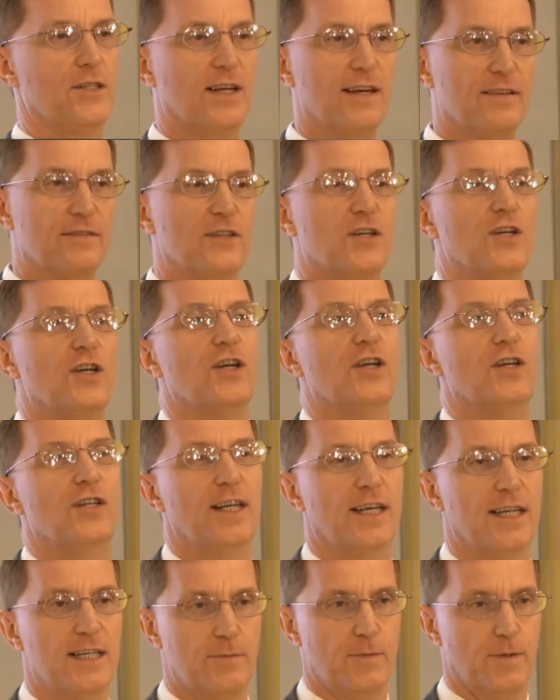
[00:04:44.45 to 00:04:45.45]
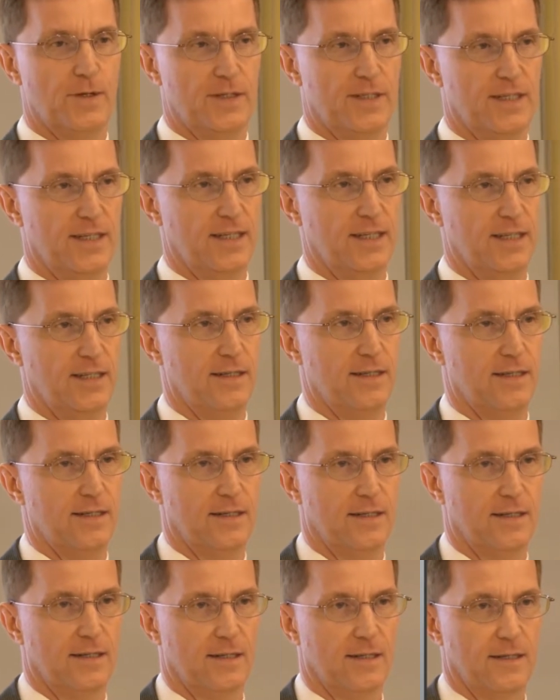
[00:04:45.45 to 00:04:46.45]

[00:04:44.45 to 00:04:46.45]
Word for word: you have to earn expertise.